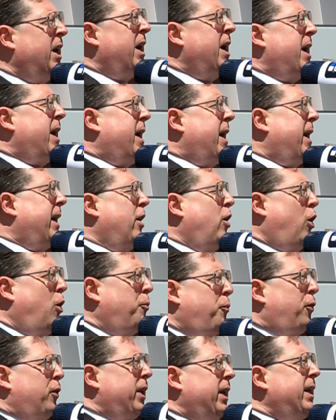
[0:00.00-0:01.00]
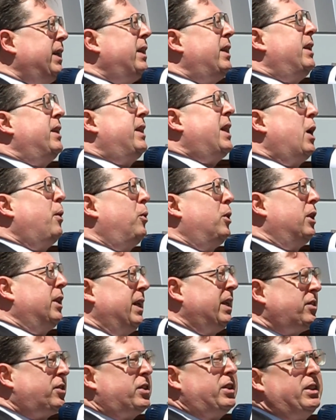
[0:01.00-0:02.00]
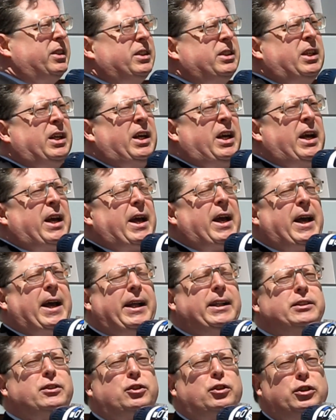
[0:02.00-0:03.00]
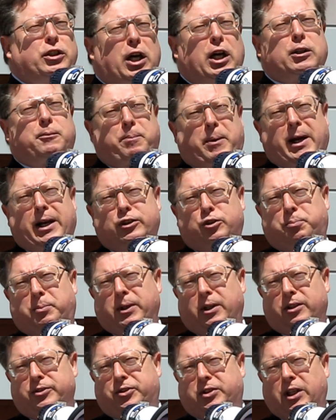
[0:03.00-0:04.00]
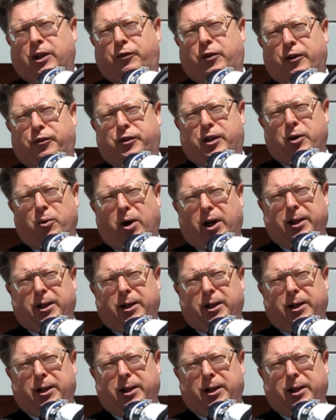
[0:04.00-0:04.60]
and hopefully they will listen and not pass Bill C-51.